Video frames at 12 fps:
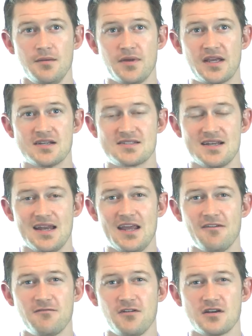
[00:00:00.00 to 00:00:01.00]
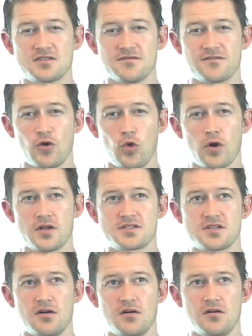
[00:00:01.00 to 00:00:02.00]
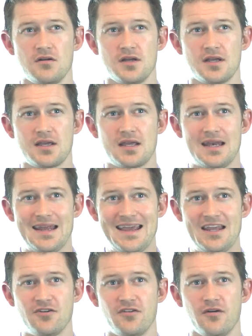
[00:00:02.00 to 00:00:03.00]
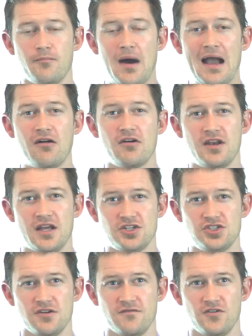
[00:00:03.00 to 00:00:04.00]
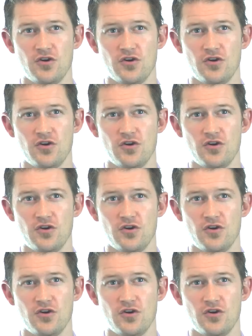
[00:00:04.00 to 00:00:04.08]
because an influx of cortisol can hinder the myelination of